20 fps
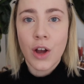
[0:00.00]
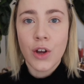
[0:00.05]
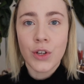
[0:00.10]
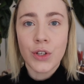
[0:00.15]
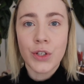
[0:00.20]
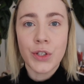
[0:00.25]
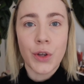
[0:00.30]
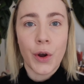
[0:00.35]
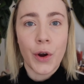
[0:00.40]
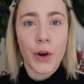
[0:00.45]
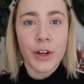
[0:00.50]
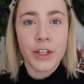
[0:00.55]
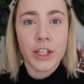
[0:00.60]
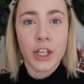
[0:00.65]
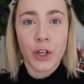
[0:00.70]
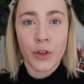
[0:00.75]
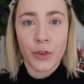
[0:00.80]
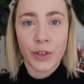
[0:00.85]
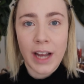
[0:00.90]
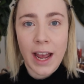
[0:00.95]
So to
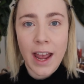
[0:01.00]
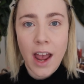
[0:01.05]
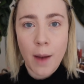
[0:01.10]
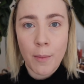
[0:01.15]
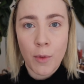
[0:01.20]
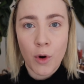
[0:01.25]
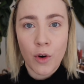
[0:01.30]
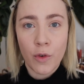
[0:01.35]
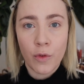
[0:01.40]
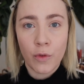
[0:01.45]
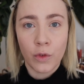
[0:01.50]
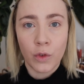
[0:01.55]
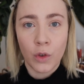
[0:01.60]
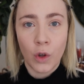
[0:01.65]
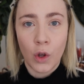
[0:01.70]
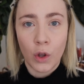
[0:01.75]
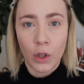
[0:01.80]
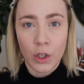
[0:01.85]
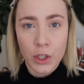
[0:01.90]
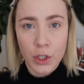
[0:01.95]
create a more
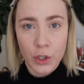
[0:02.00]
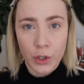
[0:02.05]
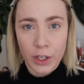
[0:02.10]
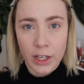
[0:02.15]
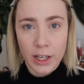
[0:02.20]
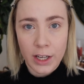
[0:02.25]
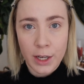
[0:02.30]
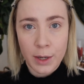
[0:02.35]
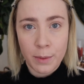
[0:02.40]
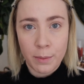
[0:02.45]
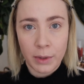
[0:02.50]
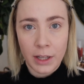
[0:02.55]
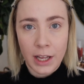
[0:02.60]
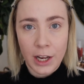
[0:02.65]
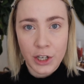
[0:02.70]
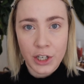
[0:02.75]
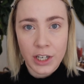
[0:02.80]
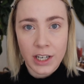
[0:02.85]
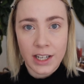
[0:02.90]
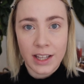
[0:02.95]
flawless looking
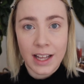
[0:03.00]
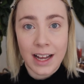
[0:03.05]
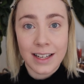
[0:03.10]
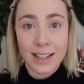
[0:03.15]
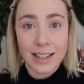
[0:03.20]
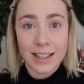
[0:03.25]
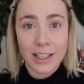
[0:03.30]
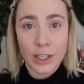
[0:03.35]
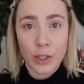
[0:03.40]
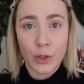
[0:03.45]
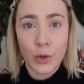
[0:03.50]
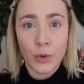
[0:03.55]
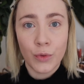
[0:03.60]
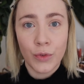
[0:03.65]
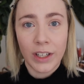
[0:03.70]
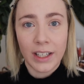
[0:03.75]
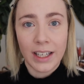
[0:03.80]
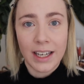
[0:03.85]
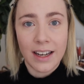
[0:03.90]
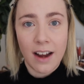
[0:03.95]
complexion that's still
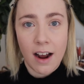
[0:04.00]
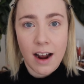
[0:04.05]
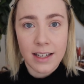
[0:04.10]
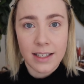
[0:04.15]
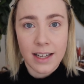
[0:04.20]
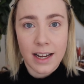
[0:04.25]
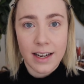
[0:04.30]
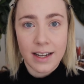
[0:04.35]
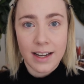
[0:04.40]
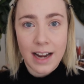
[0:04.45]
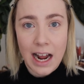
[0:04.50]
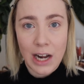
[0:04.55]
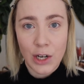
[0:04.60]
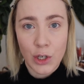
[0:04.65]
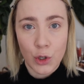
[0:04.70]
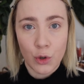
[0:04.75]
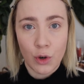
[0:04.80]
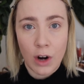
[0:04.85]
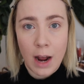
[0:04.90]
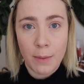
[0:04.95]
really nice and
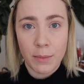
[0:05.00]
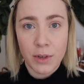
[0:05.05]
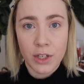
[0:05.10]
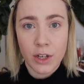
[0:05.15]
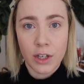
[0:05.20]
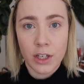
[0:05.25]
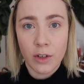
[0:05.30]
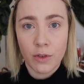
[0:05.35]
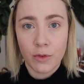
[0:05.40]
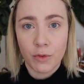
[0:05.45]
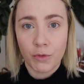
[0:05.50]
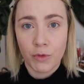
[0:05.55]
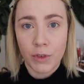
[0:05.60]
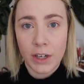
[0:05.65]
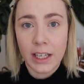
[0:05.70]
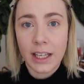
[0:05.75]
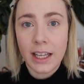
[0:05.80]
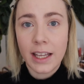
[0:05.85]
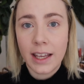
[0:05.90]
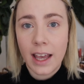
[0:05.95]
natural, I'm just going to
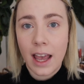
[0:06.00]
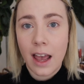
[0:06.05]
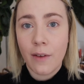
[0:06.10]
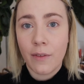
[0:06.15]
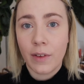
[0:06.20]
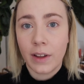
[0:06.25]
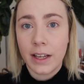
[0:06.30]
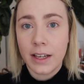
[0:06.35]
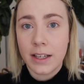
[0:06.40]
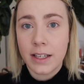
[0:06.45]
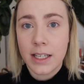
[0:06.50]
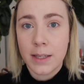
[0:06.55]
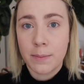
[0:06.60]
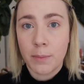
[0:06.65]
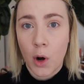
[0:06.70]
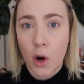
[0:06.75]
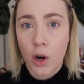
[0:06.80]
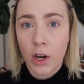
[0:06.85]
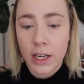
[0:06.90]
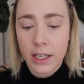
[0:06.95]
really carefully
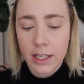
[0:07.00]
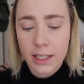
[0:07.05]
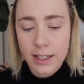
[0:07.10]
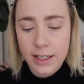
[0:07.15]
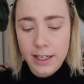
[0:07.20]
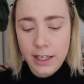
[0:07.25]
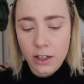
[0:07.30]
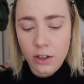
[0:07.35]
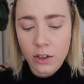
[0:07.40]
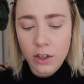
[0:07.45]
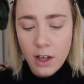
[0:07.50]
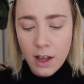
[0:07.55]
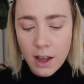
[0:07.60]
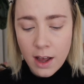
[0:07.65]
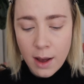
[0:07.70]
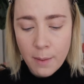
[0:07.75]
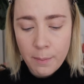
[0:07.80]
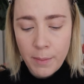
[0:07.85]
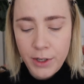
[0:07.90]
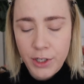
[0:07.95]
spot conceal.
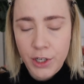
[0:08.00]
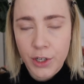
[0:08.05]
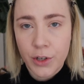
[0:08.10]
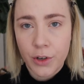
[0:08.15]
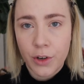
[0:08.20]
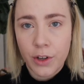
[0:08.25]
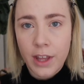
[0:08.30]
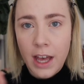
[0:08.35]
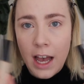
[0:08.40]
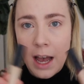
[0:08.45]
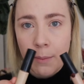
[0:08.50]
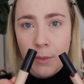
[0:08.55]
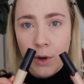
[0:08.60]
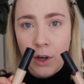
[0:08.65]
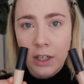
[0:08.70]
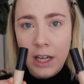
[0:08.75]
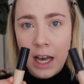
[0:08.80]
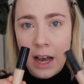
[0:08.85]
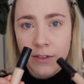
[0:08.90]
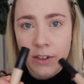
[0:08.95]
But to do that, I'm going
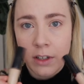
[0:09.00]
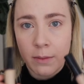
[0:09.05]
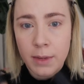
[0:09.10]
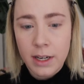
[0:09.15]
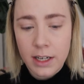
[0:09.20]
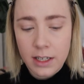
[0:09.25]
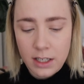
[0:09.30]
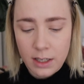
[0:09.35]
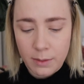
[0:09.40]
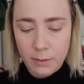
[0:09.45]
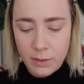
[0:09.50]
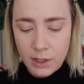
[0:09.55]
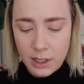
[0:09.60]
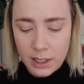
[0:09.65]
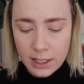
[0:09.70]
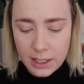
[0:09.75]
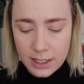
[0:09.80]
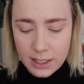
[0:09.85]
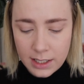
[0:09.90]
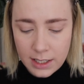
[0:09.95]
to have to mix some
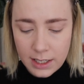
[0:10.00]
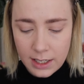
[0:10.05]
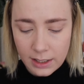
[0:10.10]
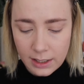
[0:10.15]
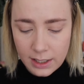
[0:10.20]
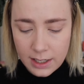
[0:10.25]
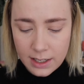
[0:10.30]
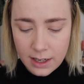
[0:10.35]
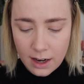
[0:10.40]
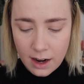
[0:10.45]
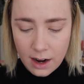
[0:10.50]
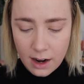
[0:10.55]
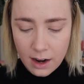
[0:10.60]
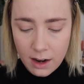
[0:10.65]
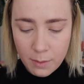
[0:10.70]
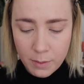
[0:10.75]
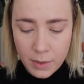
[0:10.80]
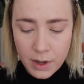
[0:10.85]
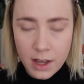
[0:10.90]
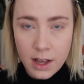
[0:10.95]
concealers
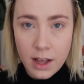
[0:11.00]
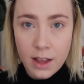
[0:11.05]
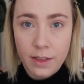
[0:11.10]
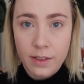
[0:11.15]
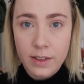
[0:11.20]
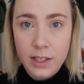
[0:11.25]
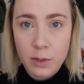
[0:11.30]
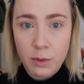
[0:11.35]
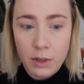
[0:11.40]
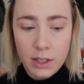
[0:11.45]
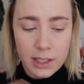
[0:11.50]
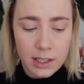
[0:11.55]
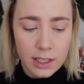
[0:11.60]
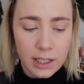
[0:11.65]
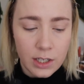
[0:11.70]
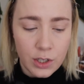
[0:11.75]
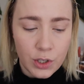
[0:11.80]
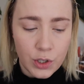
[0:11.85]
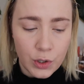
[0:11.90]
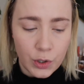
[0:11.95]
up. This one's the
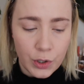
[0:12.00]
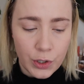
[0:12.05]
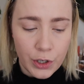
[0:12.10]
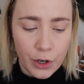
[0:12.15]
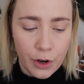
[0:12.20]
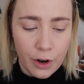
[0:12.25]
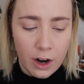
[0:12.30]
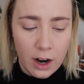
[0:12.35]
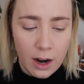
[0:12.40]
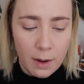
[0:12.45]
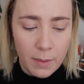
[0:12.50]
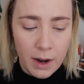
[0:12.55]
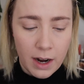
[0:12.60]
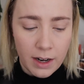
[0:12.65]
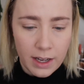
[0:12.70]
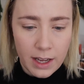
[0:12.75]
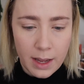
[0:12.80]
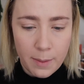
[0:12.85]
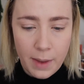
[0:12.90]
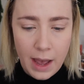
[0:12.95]
Giorgio
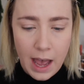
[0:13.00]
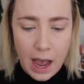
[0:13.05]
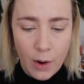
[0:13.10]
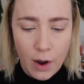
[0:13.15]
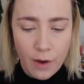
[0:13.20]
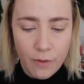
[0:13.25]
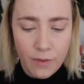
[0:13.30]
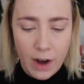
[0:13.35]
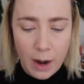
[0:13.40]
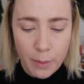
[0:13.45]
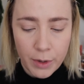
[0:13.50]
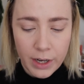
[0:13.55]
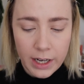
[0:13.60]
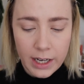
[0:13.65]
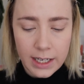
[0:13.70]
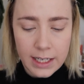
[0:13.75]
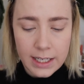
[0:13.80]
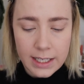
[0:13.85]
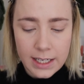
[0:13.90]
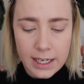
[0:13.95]
Armani Power Fabric
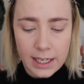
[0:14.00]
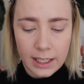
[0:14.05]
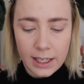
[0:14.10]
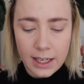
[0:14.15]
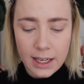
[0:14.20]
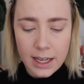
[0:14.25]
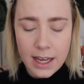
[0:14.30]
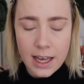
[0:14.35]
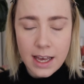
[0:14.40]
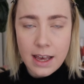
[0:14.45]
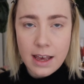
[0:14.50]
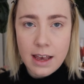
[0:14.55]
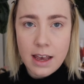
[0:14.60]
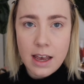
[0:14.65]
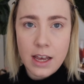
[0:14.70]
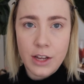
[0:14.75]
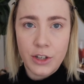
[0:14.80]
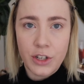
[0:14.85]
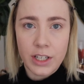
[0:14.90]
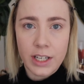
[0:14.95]
Concealer.
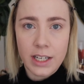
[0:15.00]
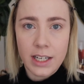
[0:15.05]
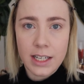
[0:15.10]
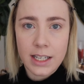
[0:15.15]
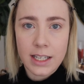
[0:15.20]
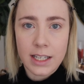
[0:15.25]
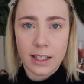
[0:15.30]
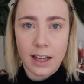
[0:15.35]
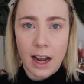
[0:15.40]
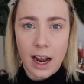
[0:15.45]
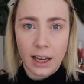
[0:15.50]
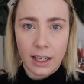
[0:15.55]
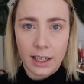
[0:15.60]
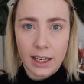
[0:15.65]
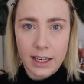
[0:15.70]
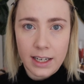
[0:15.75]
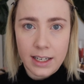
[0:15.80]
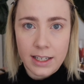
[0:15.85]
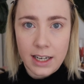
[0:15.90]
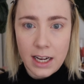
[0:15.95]
It's just in a
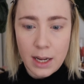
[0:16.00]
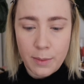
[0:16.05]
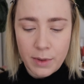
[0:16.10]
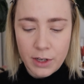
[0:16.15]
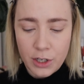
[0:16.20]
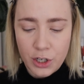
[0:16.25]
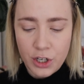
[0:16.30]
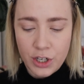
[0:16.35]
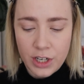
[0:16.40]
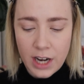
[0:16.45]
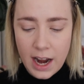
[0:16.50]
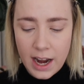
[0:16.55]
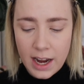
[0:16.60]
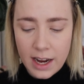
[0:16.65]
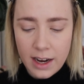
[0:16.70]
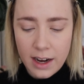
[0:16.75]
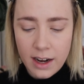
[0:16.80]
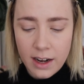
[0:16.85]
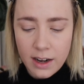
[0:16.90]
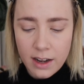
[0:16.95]
slightly deeper
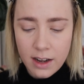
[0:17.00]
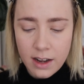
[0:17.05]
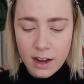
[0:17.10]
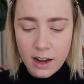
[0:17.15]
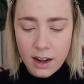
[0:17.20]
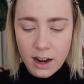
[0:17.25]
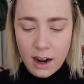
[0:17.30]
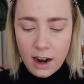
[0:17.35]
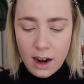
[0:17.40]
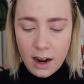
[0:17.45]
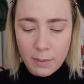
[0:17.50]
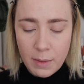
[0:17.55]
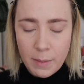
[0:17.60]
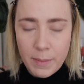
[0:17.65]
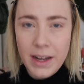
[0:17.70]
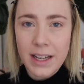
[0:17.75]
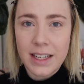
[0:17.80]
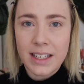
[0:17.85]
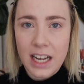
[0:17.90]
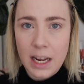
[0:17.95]
shade, a
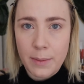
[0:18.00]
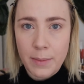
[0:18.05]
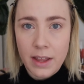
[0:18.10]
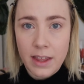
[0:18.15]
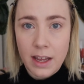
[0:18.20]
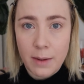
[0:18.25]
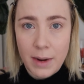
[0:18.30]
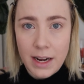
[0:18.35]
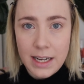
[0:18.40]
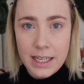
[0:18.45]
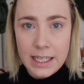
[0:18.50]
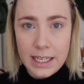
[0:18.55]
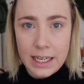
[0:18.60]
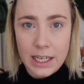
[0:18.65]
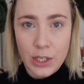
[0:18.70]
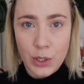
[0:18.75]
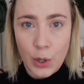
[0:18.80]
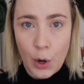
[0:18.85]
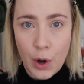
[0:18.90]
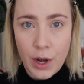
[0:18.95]
bit deeper than my skin
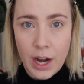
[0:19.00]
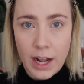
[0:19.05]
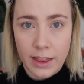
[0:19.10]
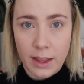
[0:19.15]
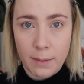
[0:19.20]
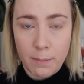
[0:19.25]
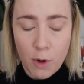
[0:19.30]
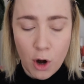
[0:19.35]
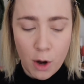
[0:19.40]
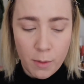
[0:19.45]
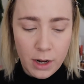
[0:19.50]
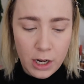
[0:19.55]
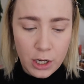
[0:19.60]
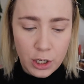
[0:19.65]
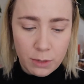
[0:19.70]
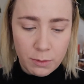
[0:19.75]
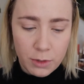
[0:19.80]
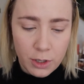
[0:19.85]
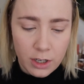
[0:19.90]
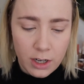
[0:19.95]
tone at the moment. So
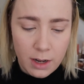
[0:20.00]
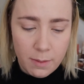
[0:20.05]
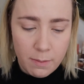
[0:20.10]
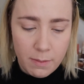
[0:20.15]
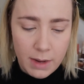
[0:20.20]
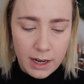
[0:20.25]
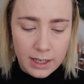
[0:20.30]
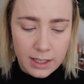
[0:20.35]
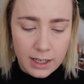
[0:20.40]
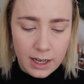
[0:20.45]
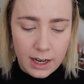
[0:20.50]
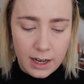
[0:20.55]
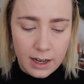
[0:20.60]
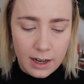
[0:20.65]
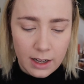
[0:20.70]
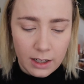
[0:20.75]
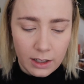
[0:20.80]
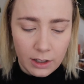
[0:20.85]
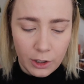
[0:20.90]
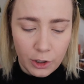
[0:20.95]
I'm just going to mix in
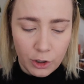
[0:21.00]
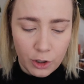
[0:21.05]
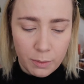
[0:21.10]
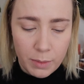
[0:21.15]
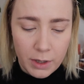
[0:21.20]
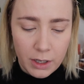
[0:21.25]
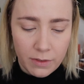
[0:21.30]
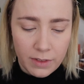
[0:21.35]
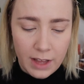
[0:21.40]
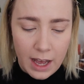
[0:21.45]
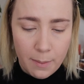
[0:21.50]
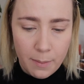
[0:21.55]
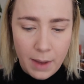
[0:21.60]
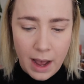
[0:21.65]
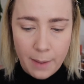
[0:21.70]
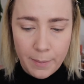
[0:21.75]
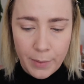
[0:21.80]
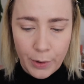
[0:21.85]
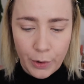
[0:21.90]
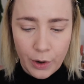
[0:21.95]
a little bit of that Pat
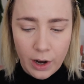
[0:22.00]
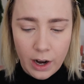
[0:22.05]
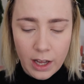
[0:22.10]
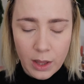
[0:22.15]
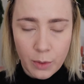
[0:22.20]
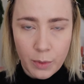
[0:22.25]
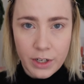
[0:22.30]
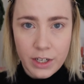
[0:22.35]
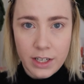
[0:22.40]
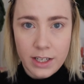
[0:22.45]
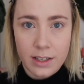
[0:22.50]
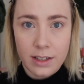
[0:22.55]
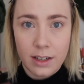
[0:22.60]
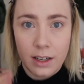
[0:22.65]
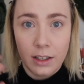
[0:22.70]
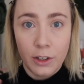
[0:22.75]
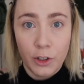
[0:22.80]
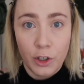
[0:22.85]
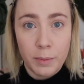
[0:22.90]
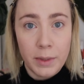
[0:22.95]
McGrath, which is a
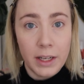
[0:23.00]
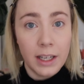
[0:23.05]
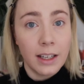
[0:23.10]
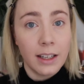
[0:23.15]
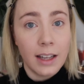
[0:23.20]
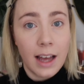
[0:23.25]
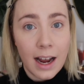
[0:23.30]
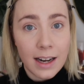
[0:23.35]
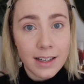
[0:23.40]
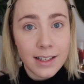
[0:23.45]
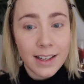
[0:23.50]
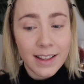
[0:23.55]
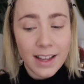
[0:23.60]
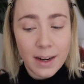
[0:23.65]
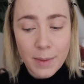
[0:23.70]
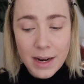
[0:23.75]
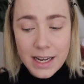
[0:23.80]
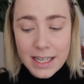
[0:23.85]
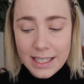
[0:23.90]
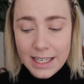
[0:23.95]
little bit lighter than
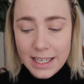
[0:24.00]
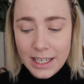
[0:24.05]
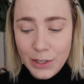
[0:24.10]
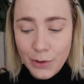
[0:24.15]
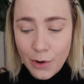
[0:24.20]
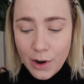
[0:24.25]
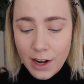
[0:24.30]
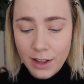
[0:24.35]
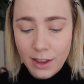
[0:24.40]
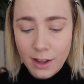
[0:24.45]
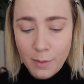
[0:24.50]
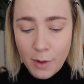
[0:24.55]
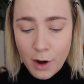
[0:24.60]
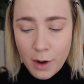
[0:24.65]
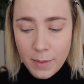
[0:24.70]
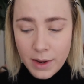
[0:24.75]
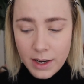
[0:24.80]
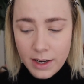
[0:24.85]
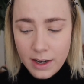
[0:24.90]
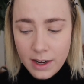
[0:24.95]
my skin tone at the
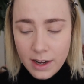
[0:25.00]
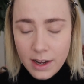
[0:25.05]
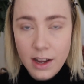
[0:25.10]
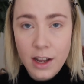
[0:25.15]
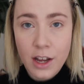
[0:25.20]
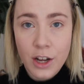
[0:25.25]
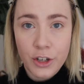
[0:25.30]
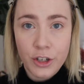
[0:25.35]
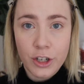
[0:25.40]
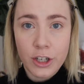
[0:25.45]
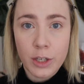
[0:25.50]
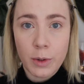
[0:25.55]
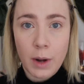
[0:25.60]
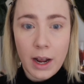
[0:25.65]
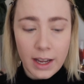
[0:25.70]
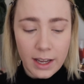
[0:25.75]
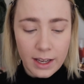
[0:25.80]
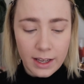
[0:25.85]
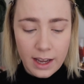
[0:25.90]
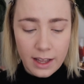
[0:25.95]
moment, just so I
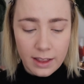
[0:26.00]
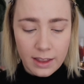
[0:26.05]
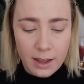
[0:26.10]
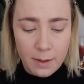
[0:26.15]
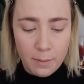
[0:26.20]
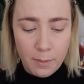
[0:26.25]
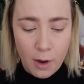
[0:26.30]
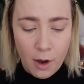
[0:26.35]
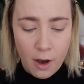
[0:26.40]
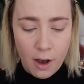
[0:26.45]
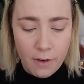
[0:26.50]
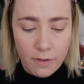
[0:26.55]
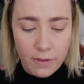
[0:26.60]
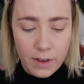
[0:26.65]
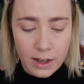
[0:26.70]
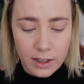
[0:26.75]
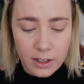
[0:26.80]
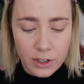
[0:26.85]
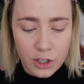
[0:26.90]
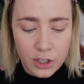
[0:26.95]
can get the
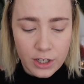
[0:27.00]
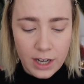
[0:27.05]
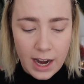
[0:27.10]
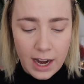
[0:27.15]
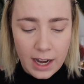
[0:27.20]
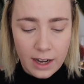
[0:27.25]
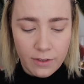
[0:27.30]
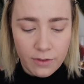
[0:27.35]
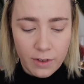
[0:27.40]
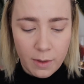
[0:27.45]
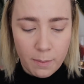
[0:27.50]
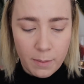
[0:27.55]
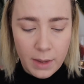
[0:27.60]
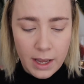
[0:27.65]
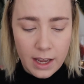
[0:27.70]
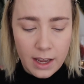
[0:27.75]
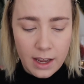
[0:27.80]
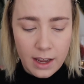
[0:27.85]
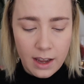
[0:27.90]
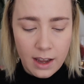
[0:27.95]
perfect shade for
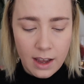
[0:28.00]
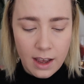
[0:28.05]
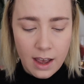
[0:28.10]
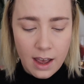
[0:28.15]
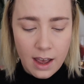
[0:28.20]
me.